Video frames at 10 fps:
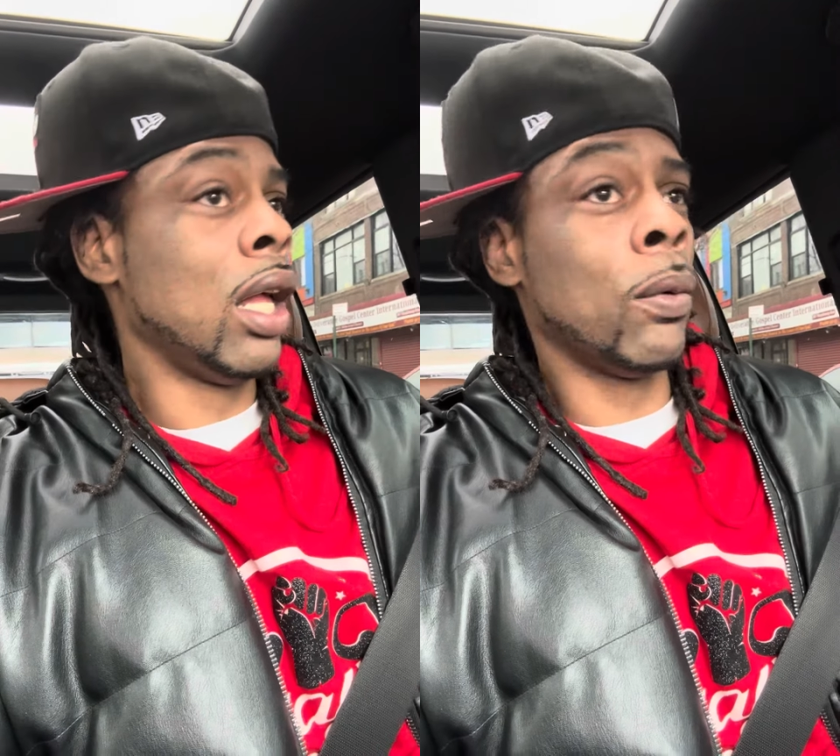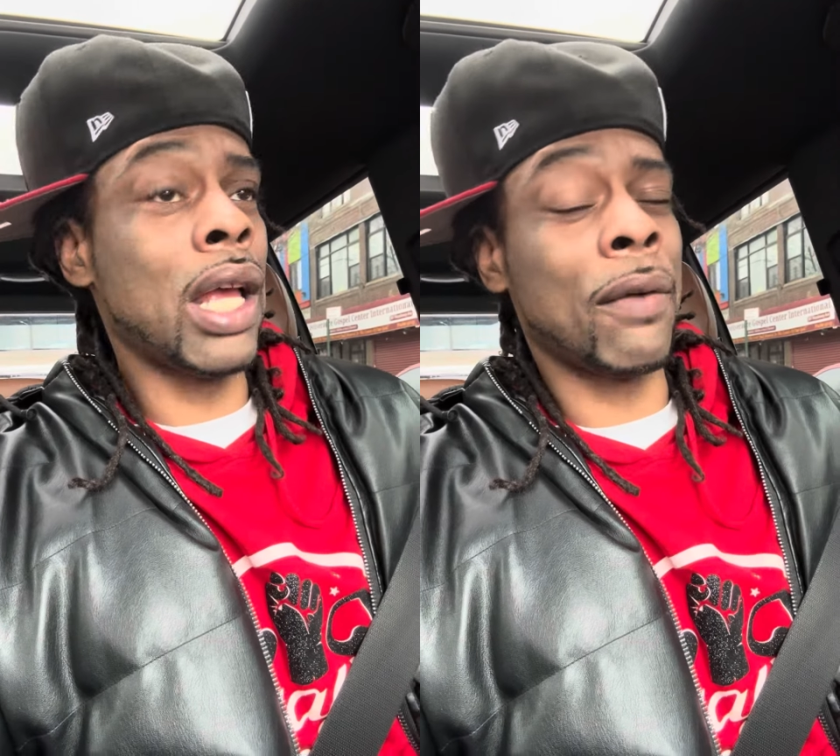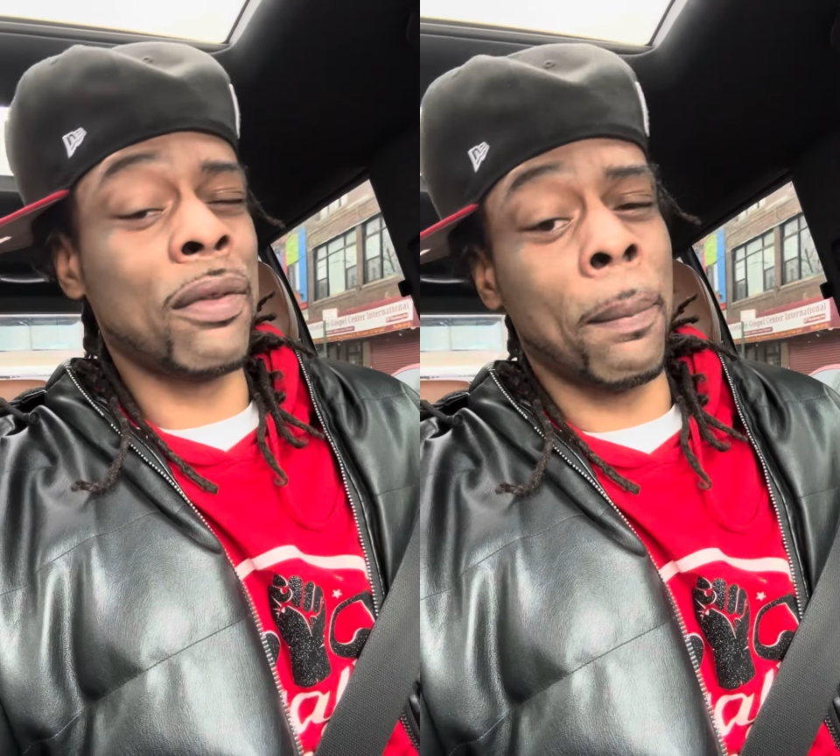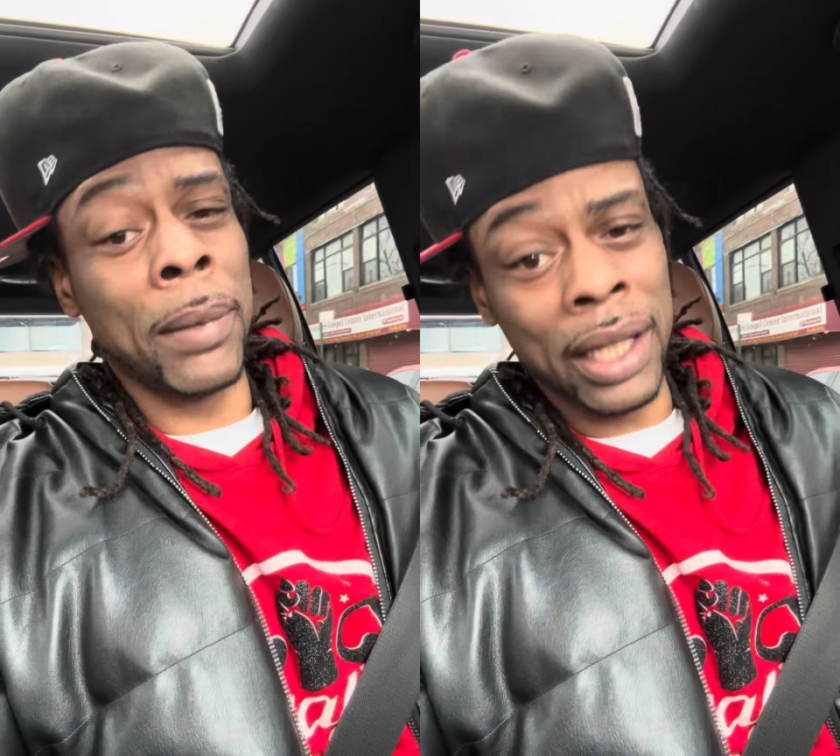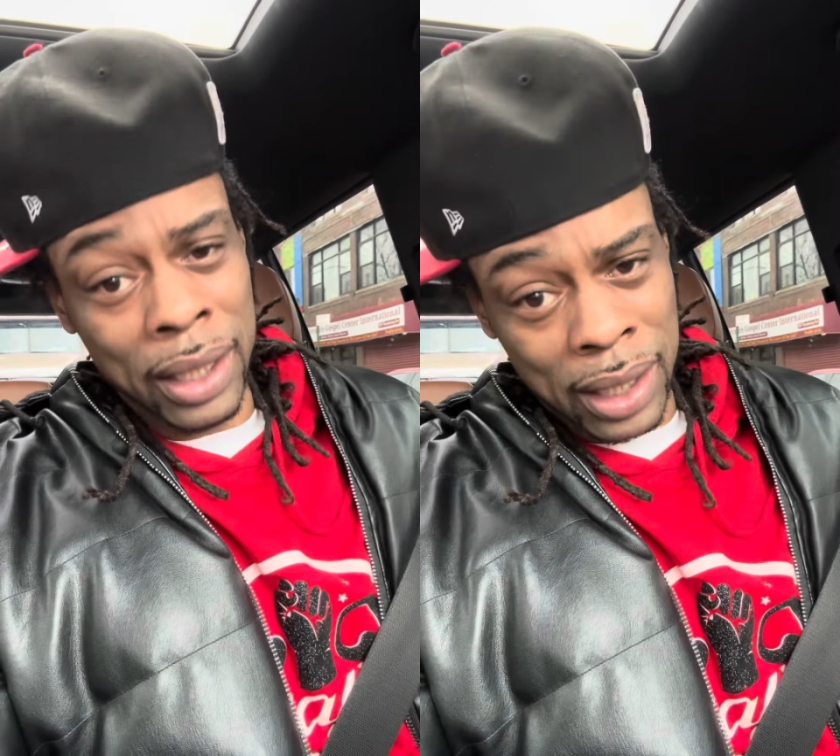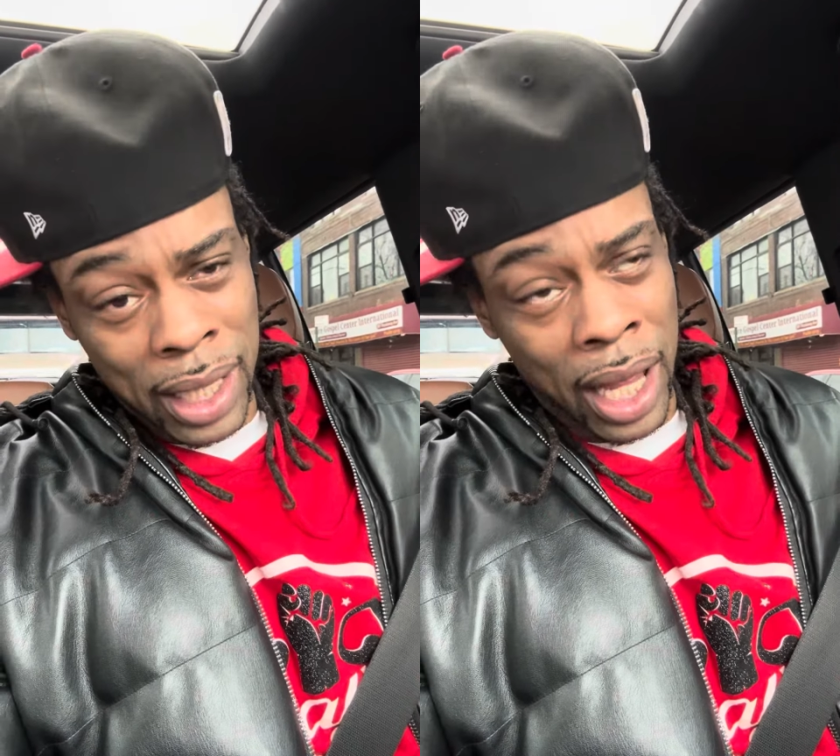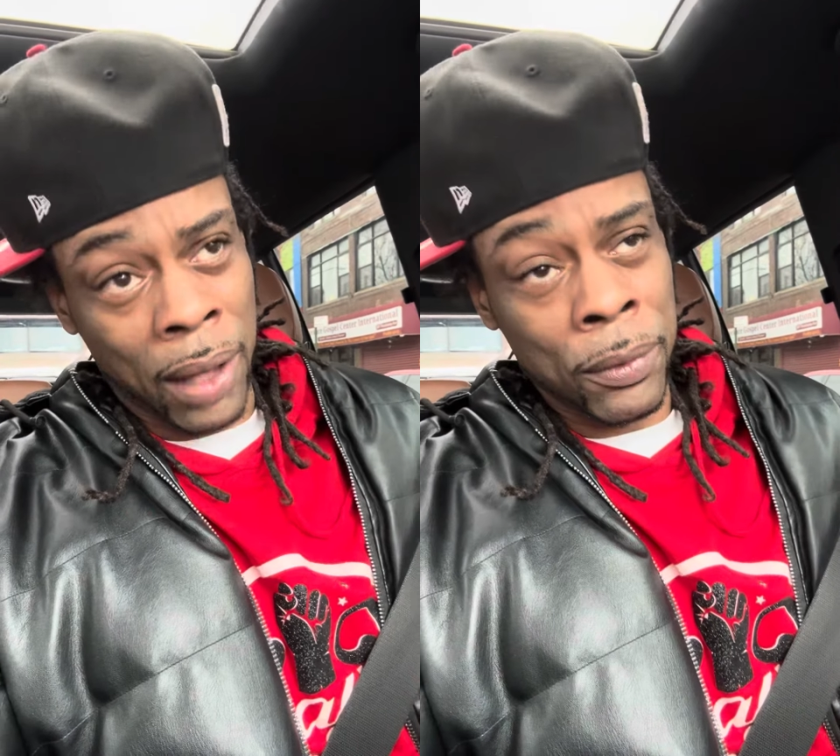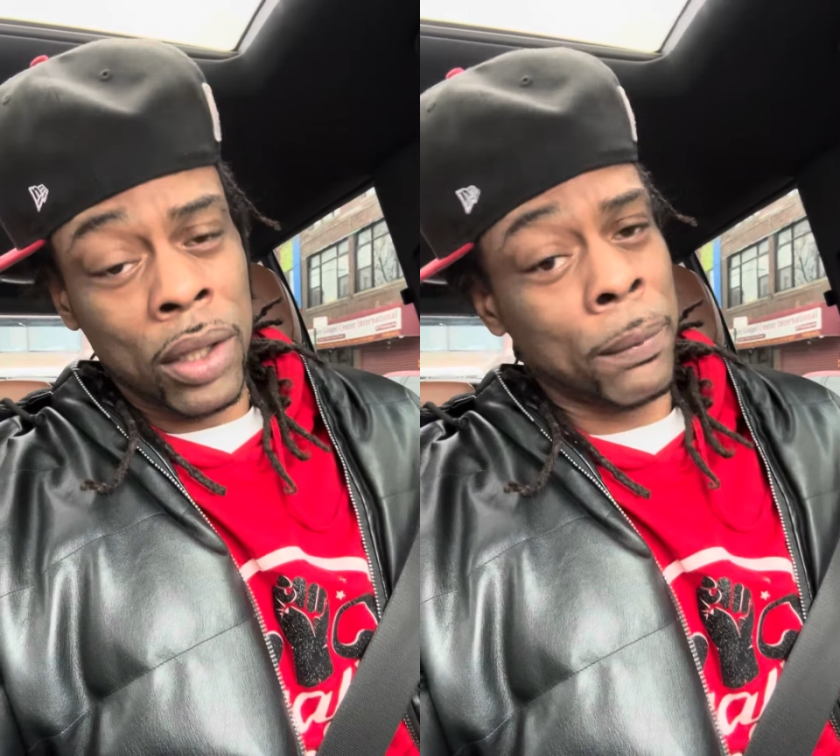We have the media lab.
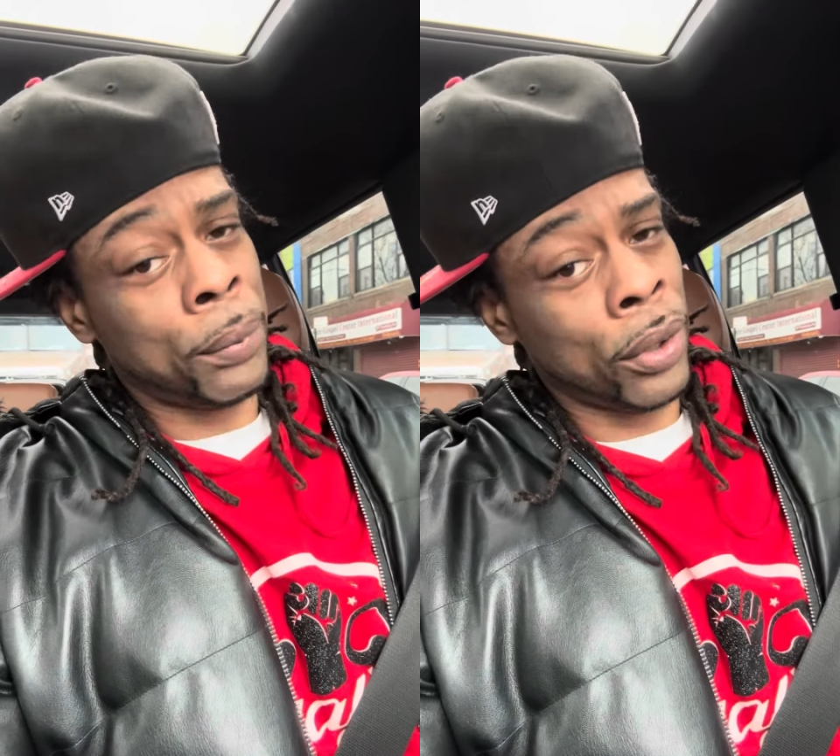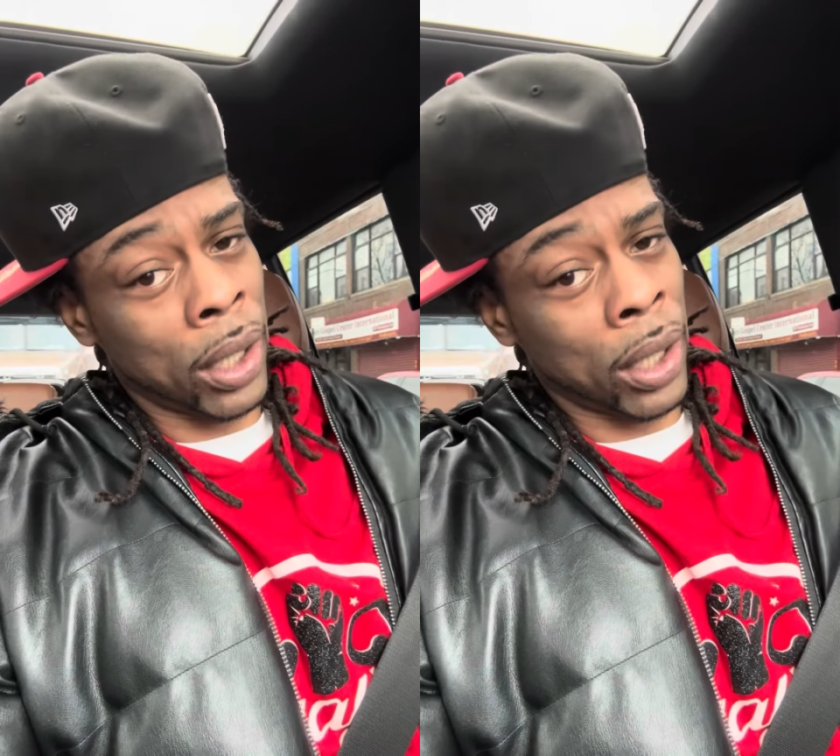Pull